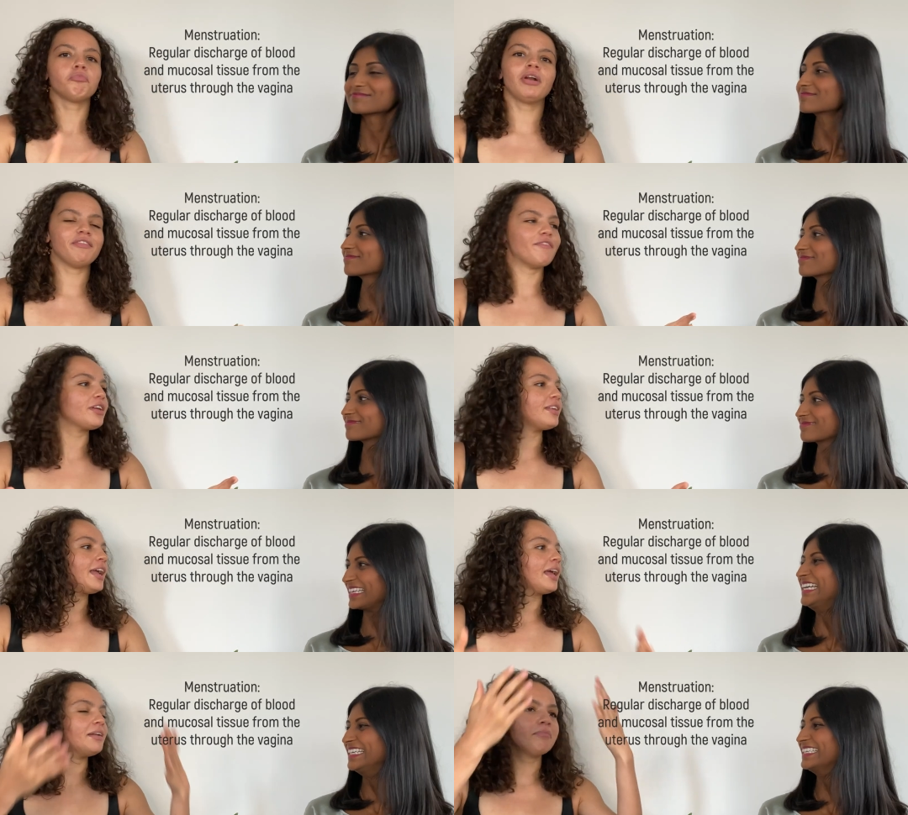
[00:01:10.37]
Speaker 1: rid of
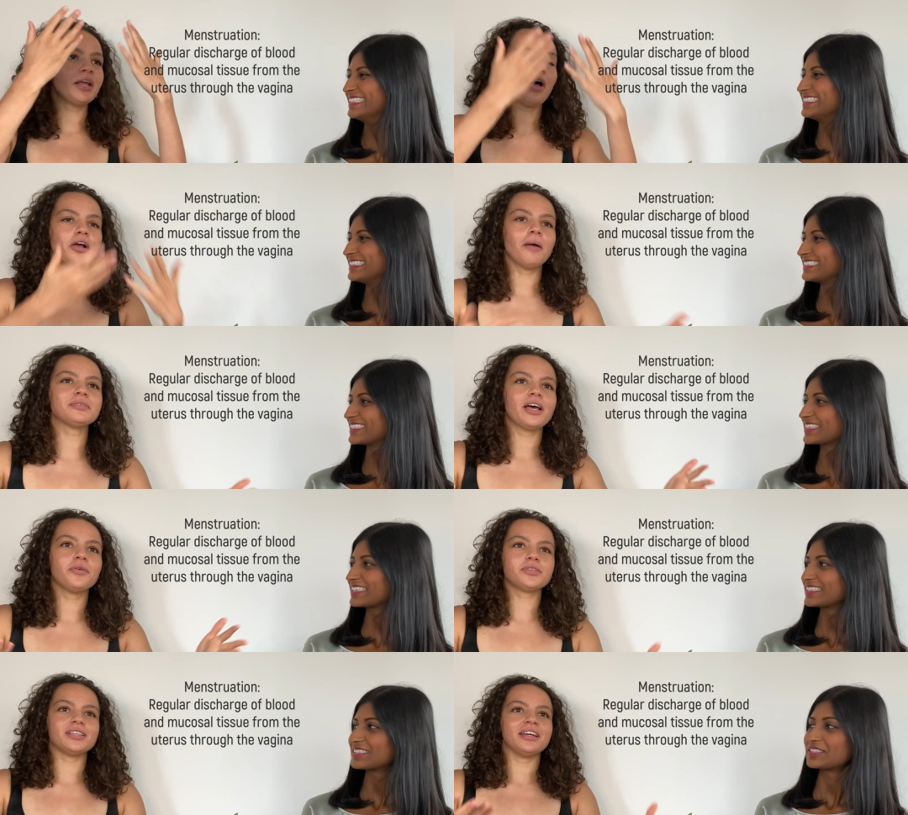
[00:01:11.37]
everything and it all comes
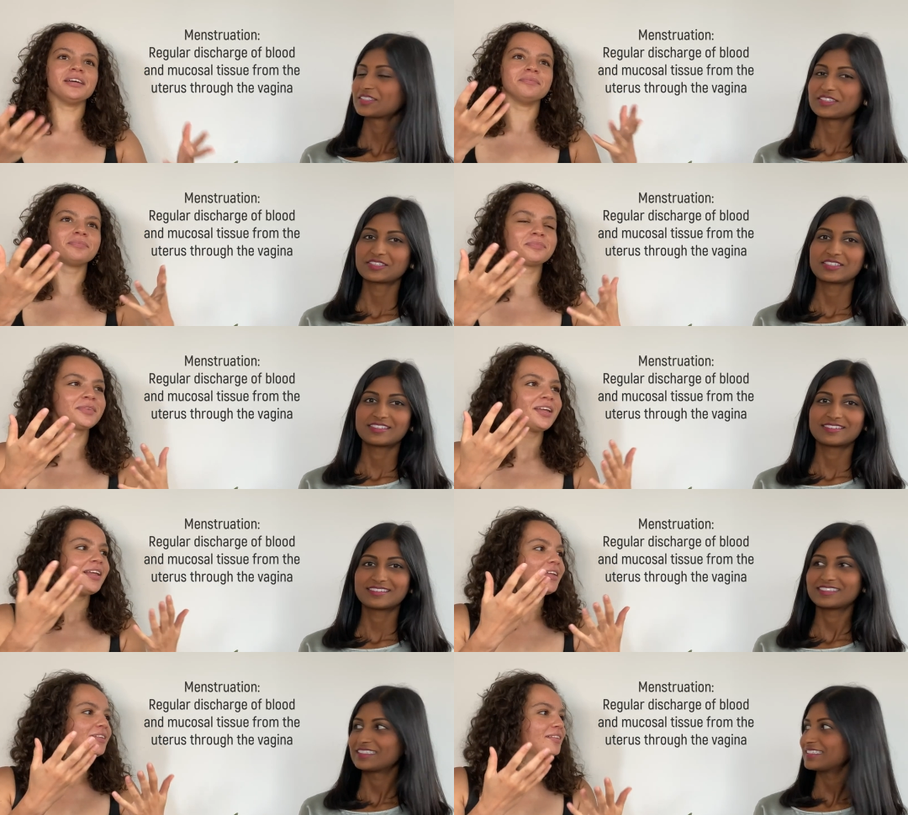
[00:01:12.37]
out in a
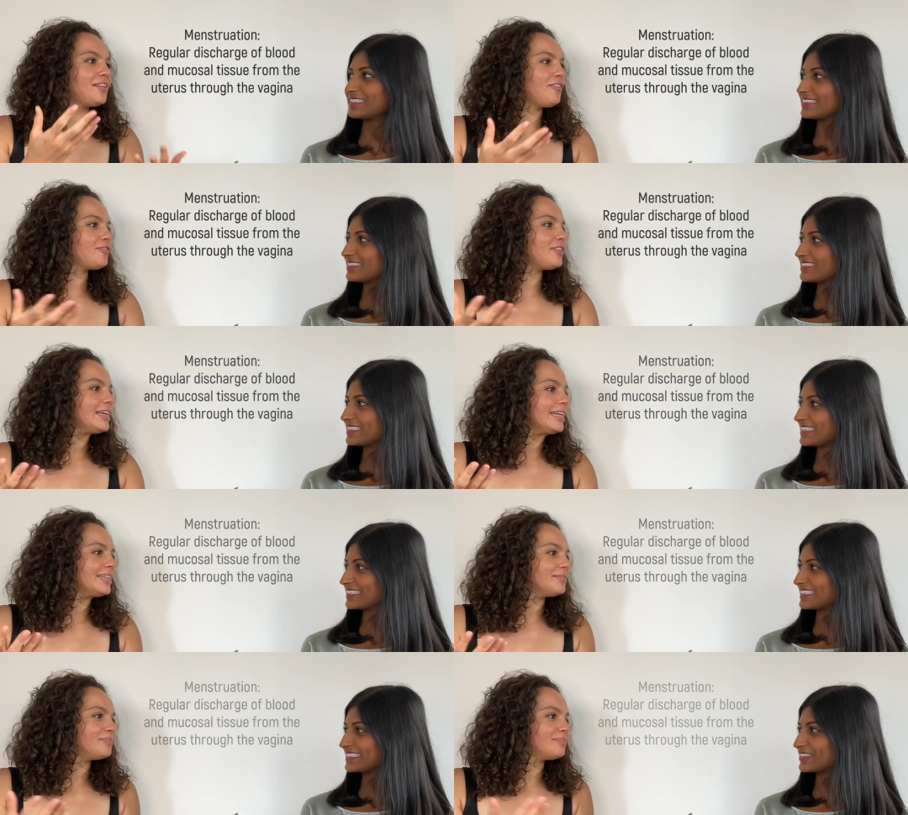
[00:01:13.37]

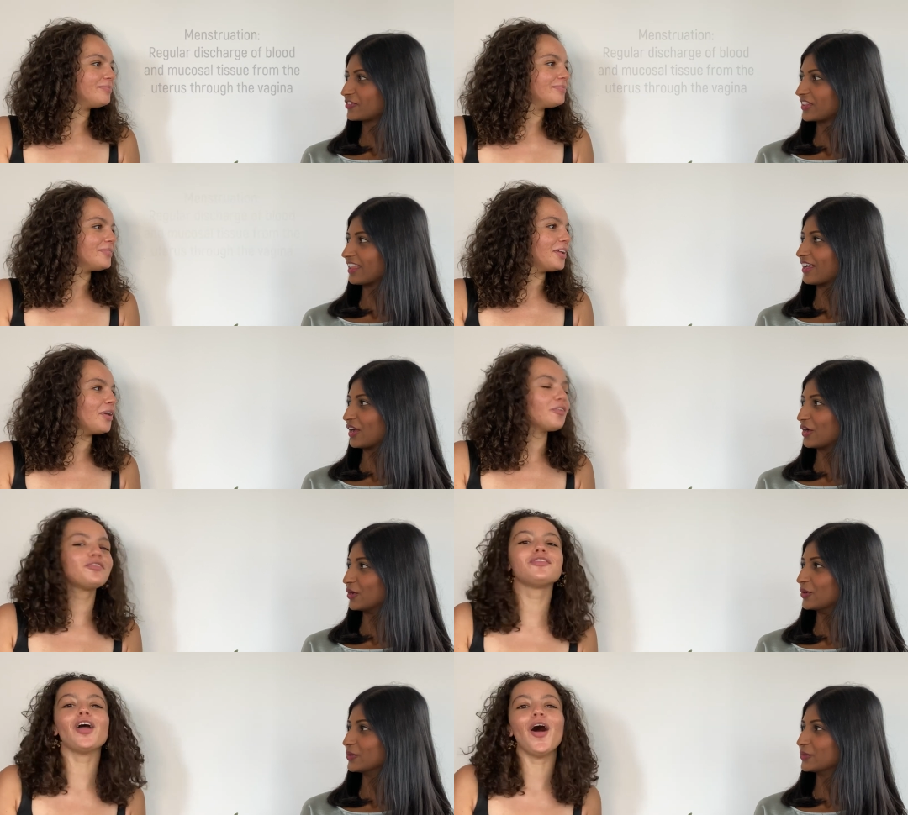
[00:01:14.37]
lovely flow.
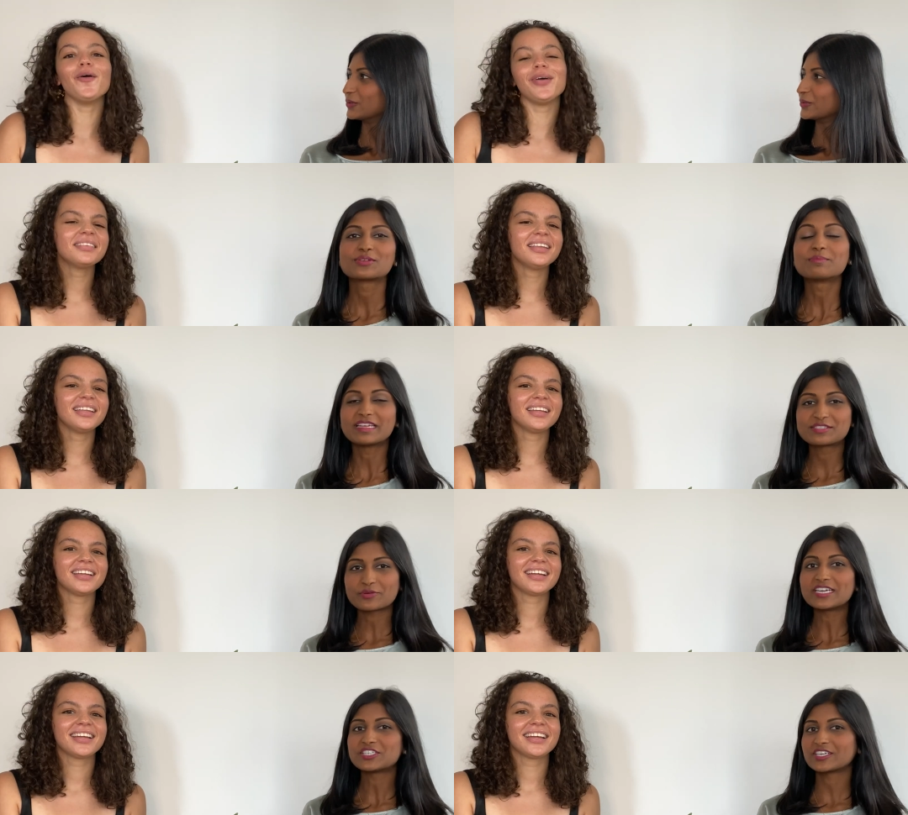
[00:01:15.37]
flow.
Speaker 2: So
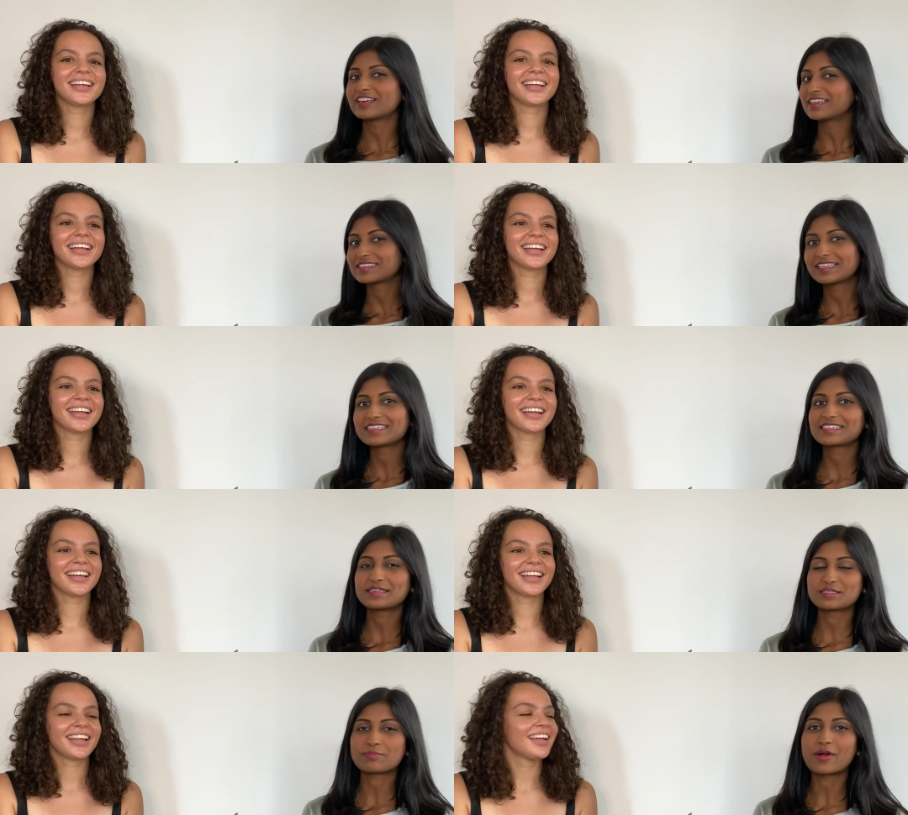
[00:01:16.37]
menstruation, as I
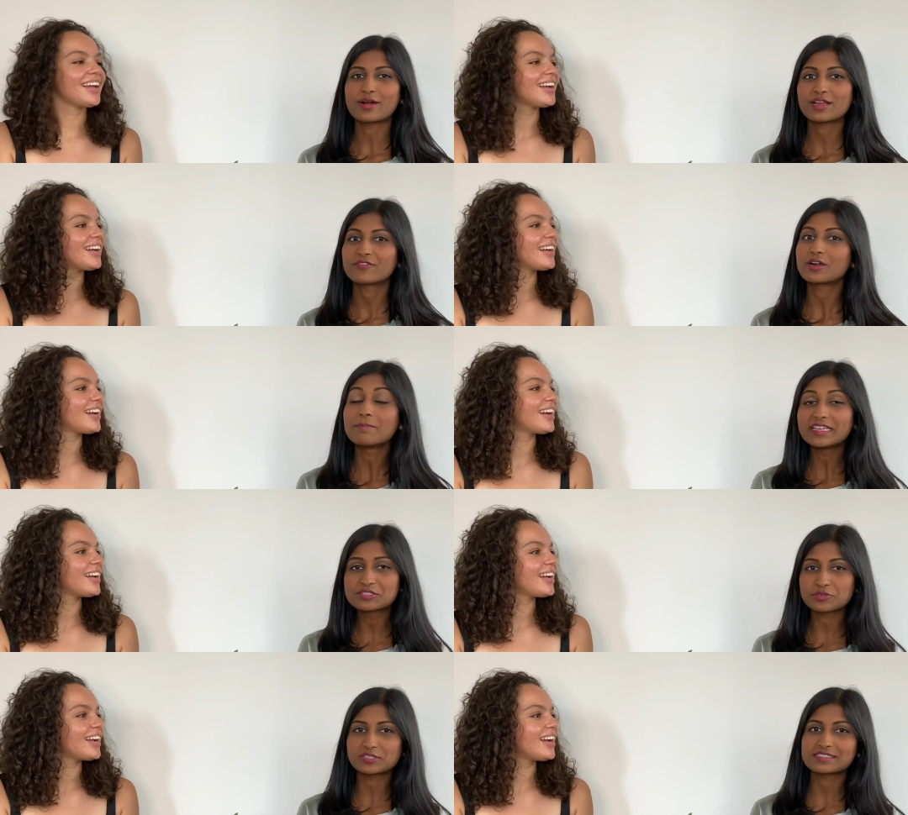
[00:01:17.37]
said, is a part of our
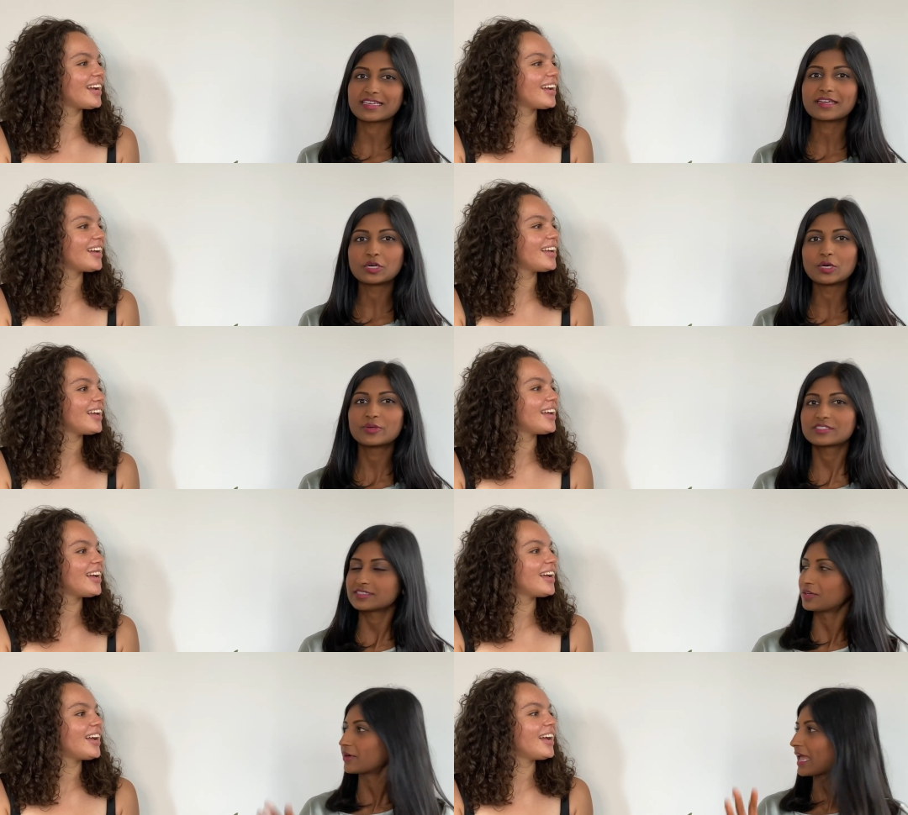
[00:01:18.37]
menstrual cycle, which
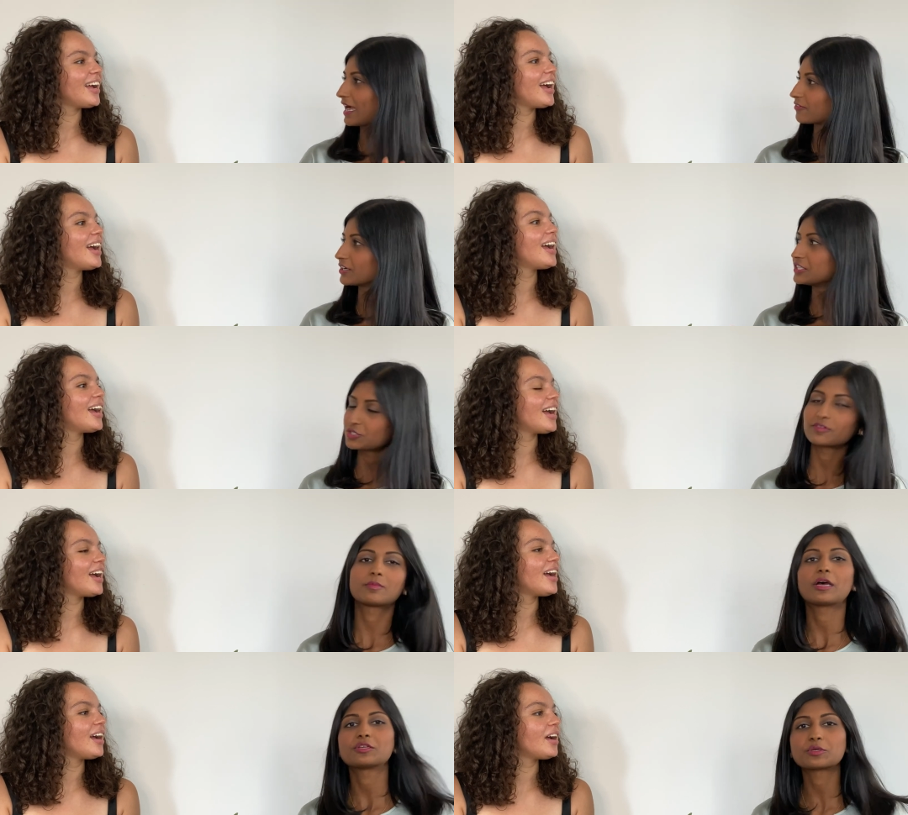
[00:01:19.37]
is, you know, an average of
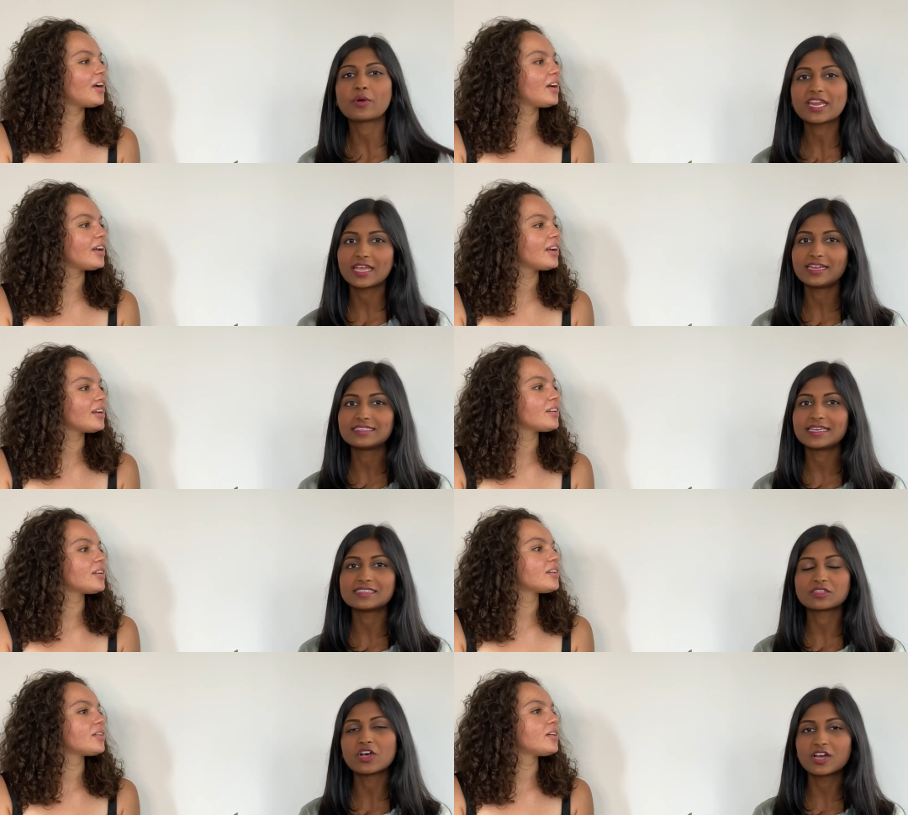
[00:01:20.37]
about 28
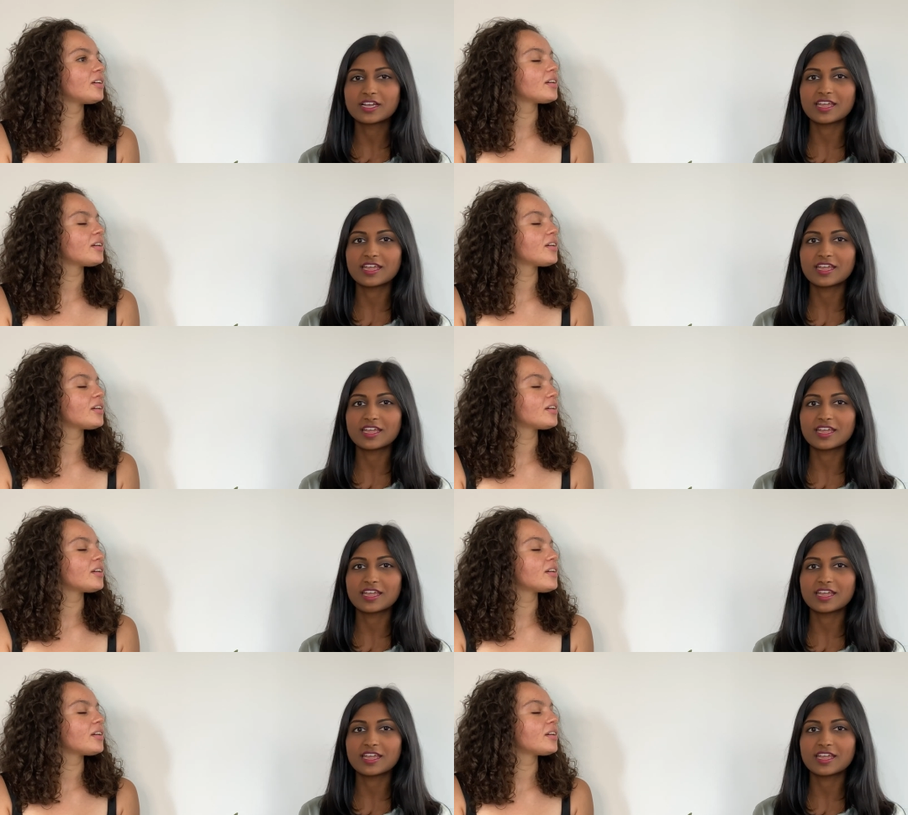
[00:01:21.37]
days long.